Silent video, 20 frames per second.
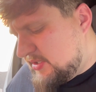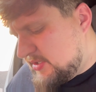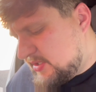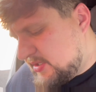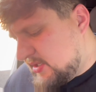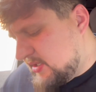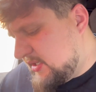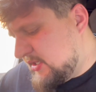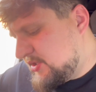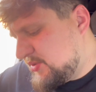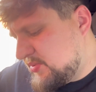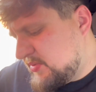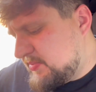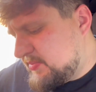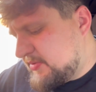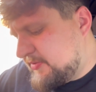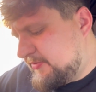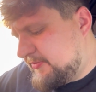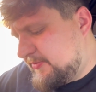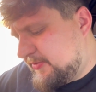to this one
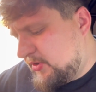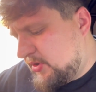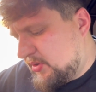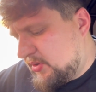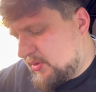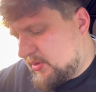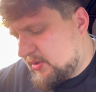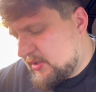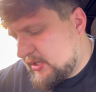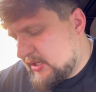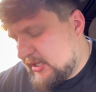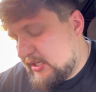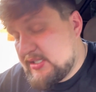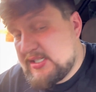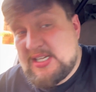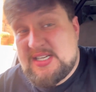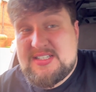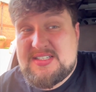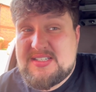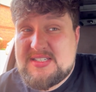before, and he
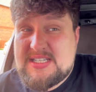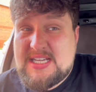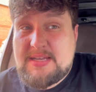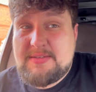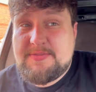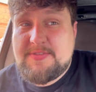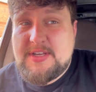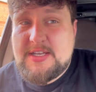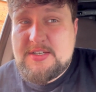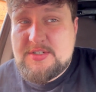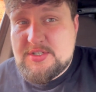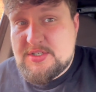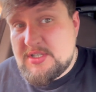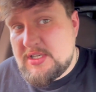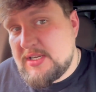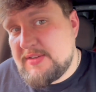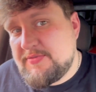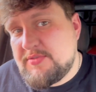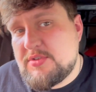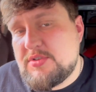said it's the same thing, just a
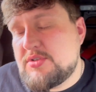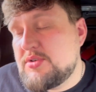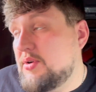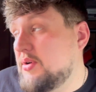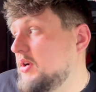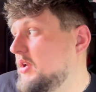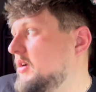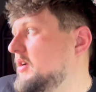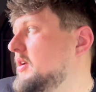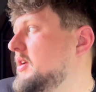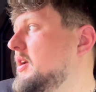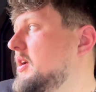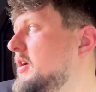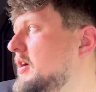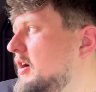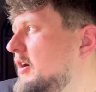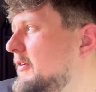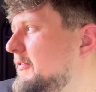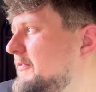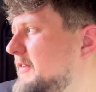different toilet.
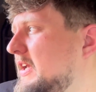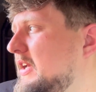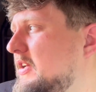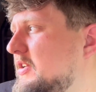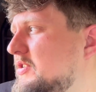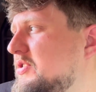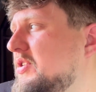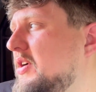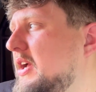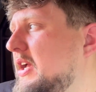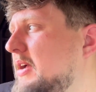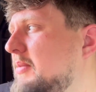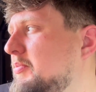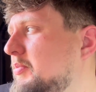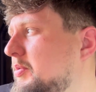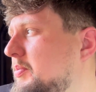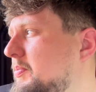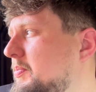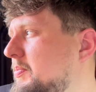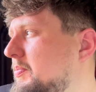I think it's Siamp,
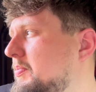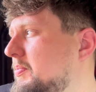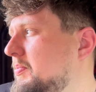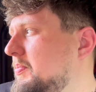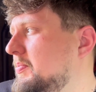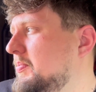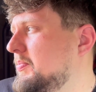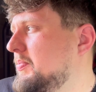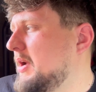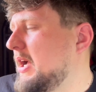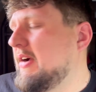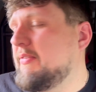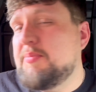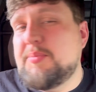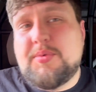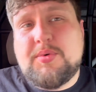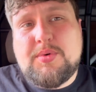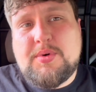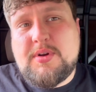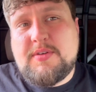but I haven't
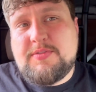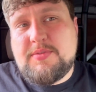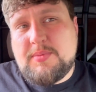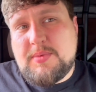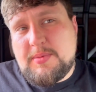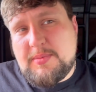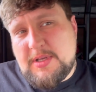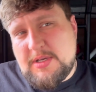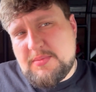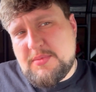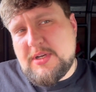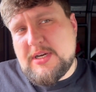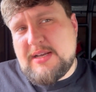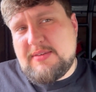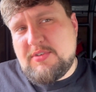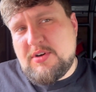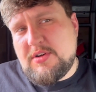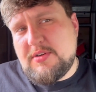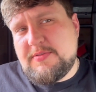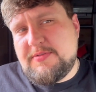brought nothing with me. I'm going to have
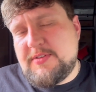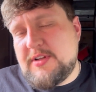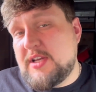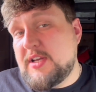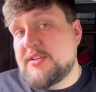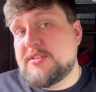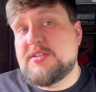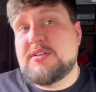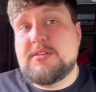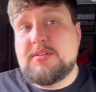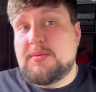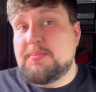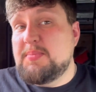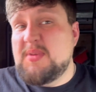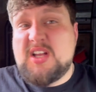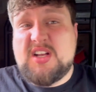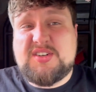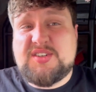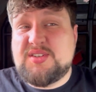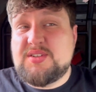a look first.
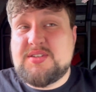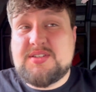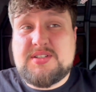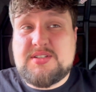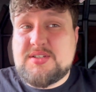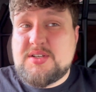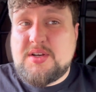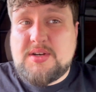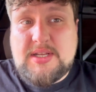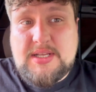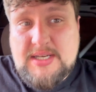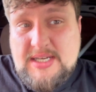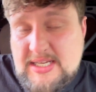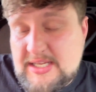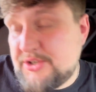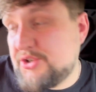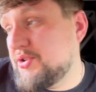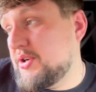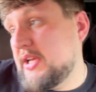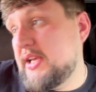Merchants is only
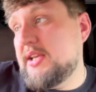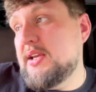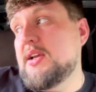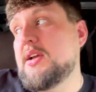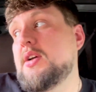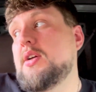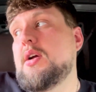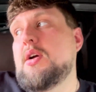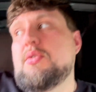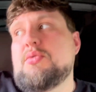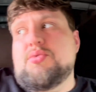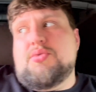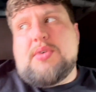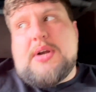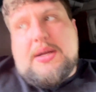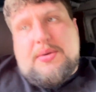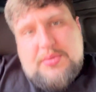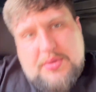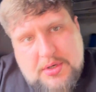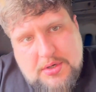literally
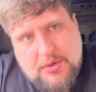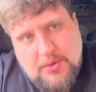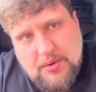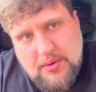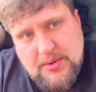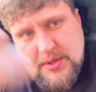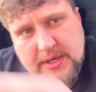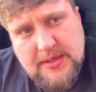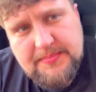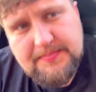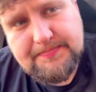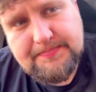round the corner.